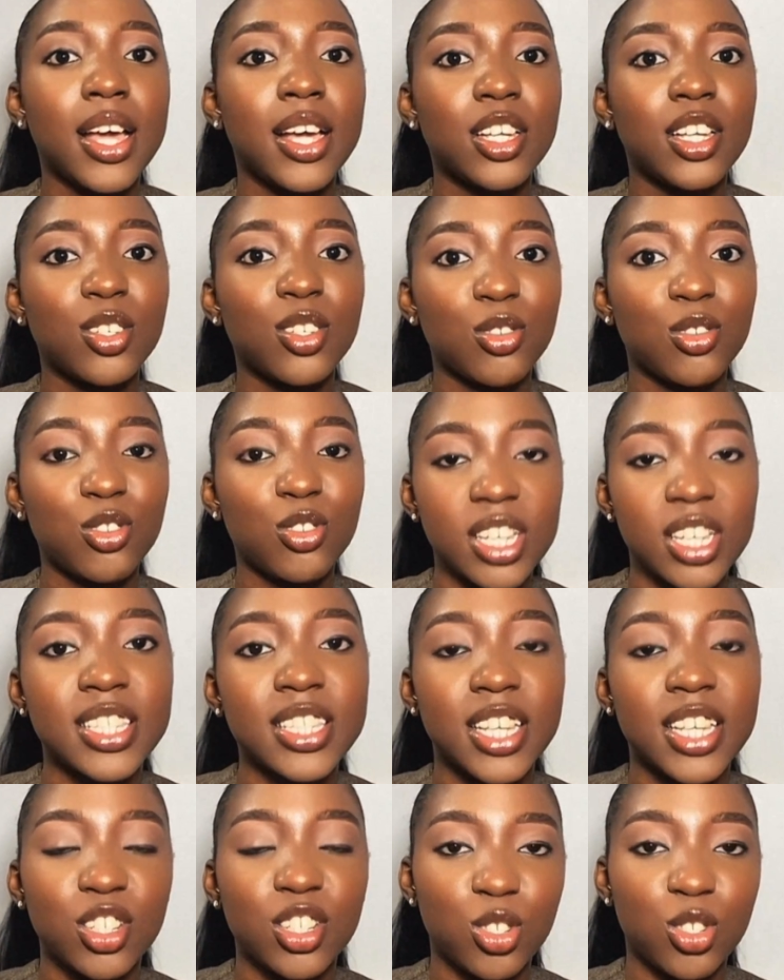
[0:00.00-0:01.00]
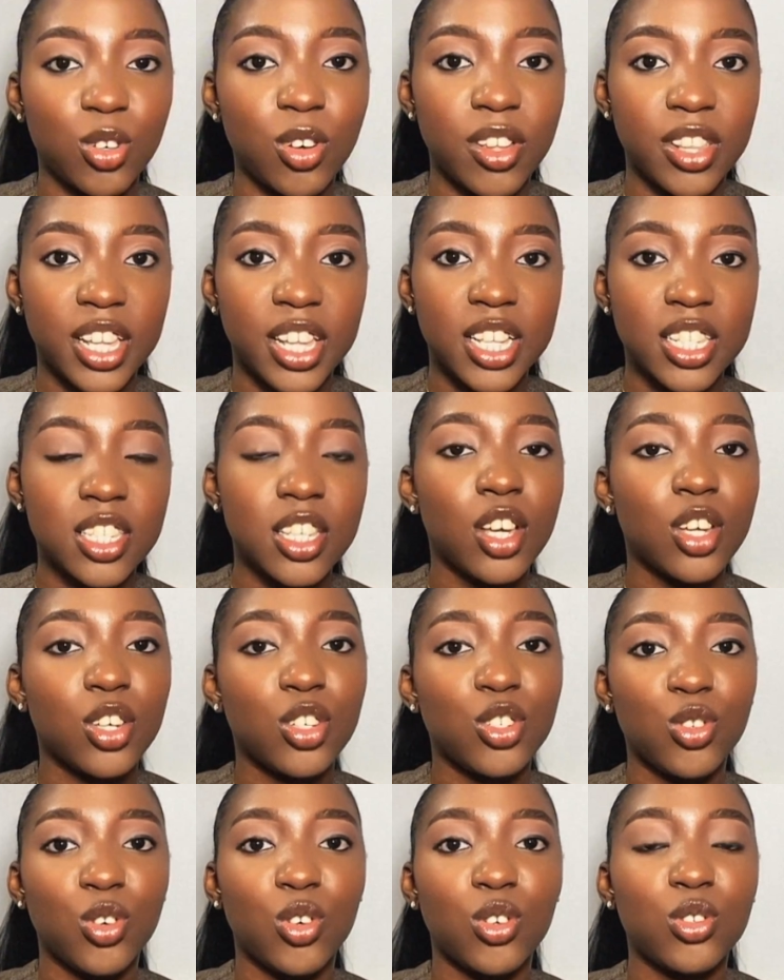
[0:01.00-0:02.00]
So just ensure that
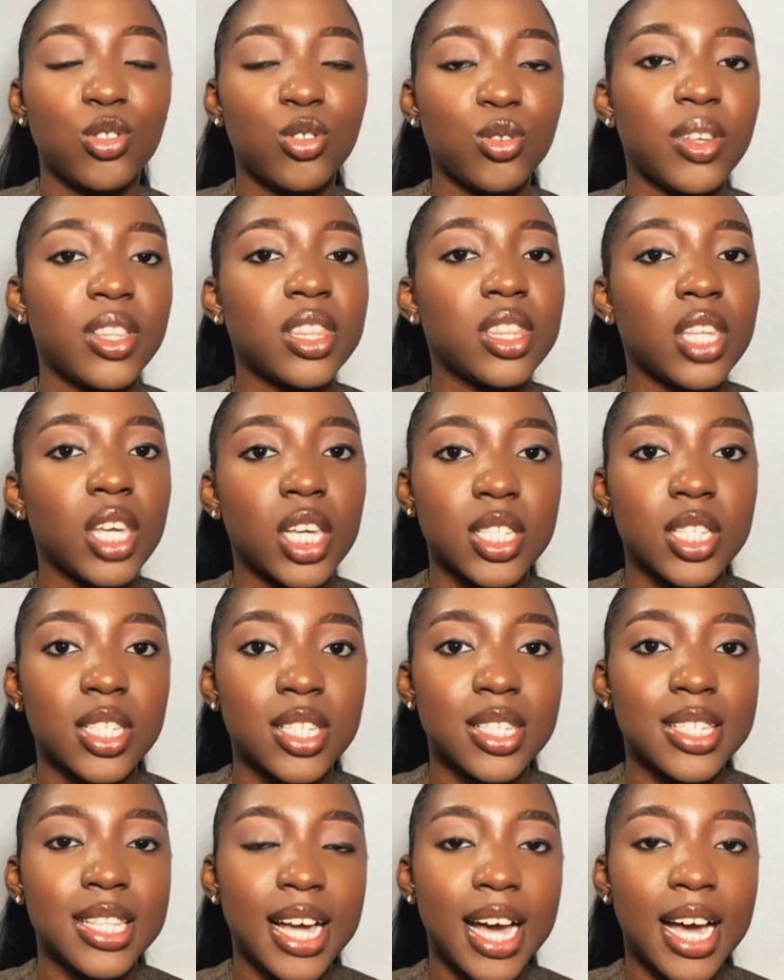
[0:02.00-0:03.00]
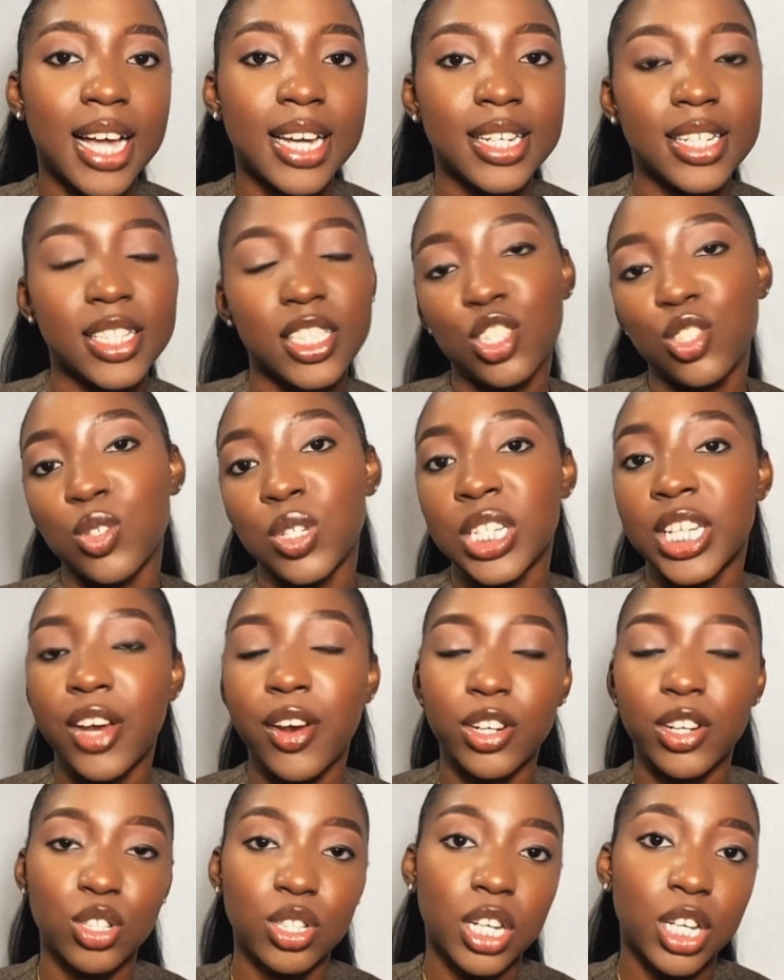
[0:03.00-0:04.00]
you're doing things that are leading you in the
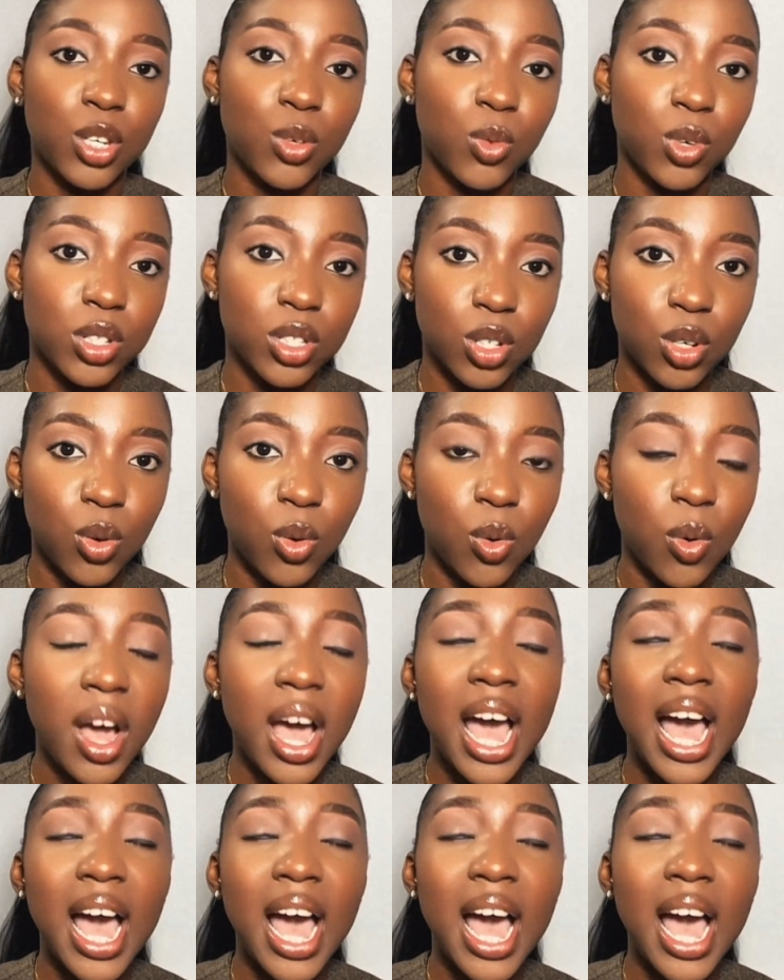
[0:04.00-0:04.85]
direction that you want to go.